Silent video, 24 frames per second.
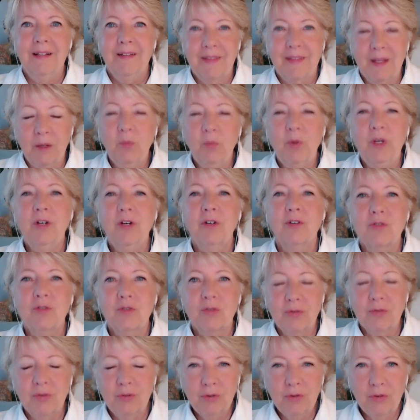then we are
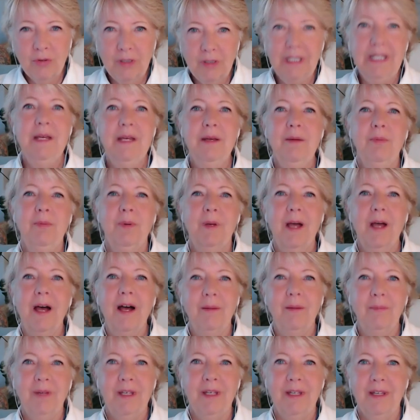truly
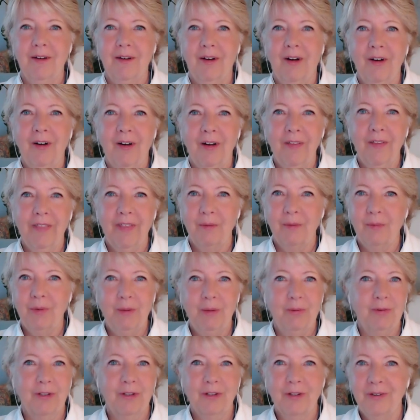becoming all that we
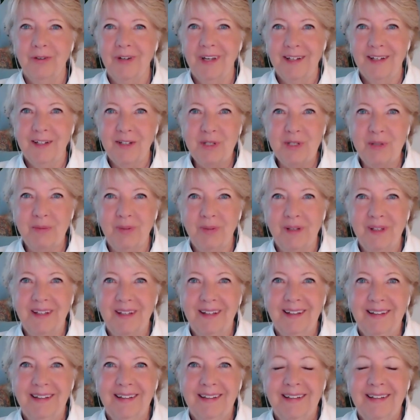were created to be.